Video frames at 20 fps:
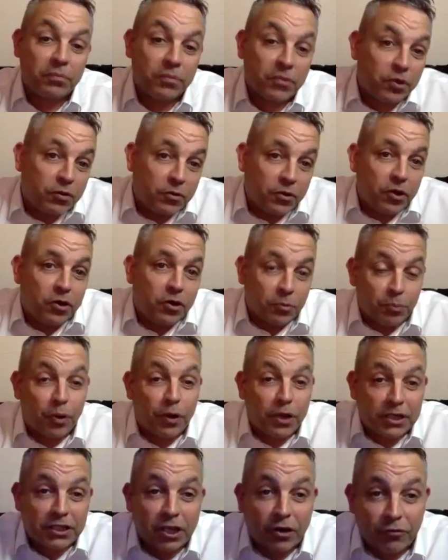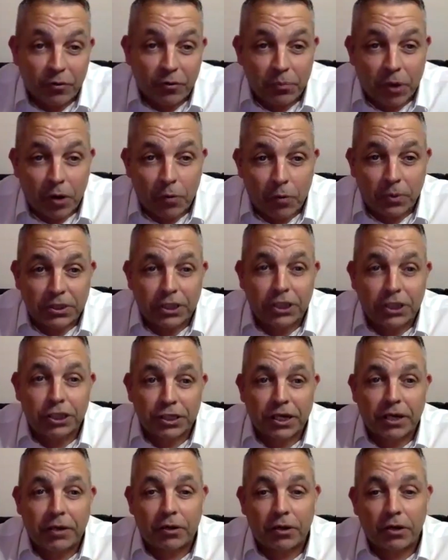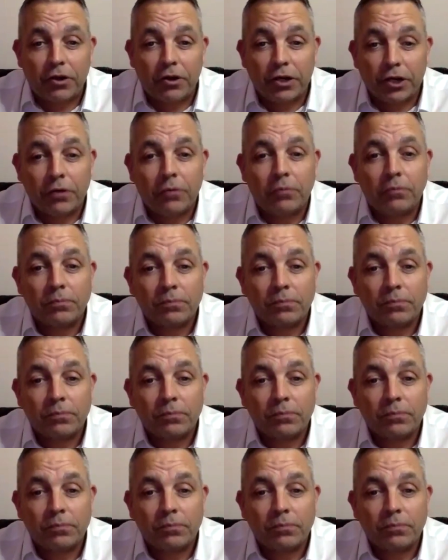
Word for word: You, you can put yourself in pole position now, can't you?